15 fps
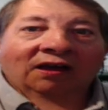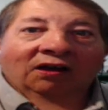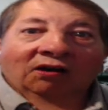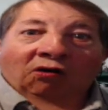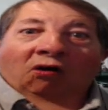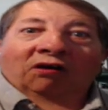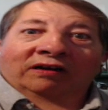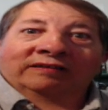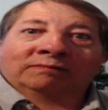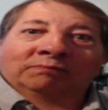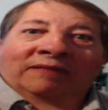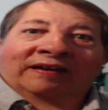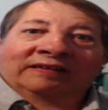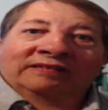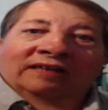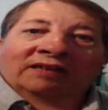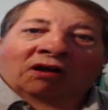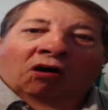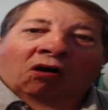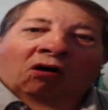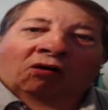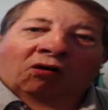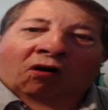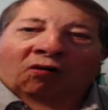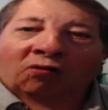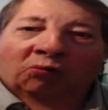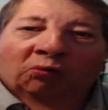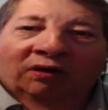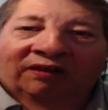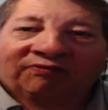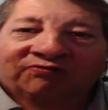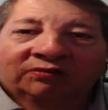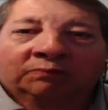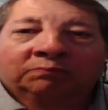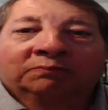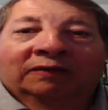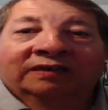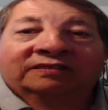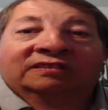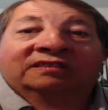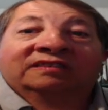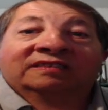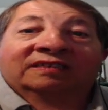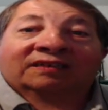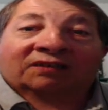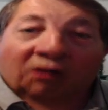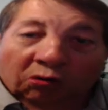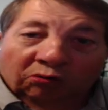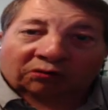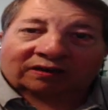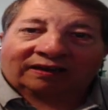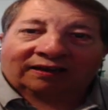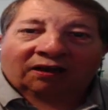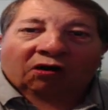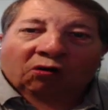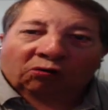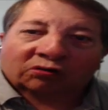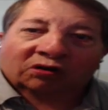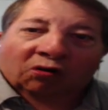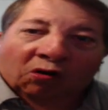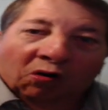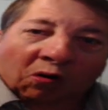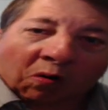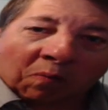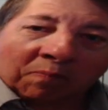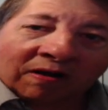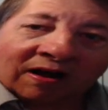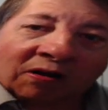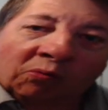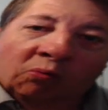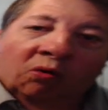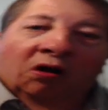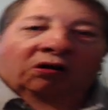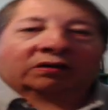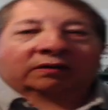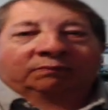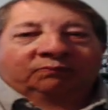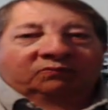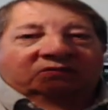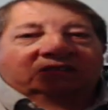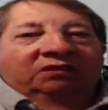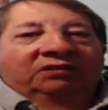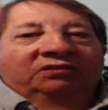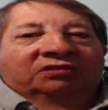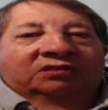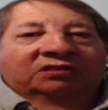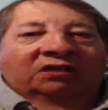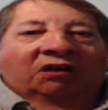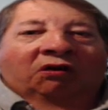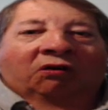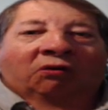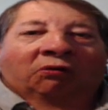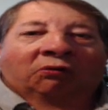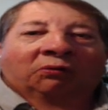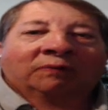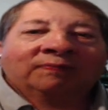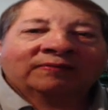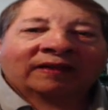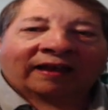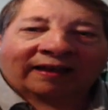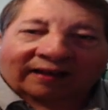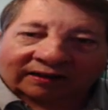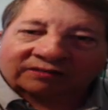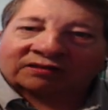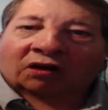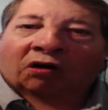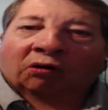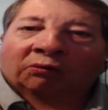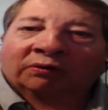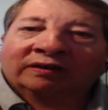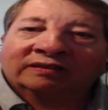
Lloyd Mendenhall, all the way from Muskogee, Oklahoma. Welcome to the show, as always.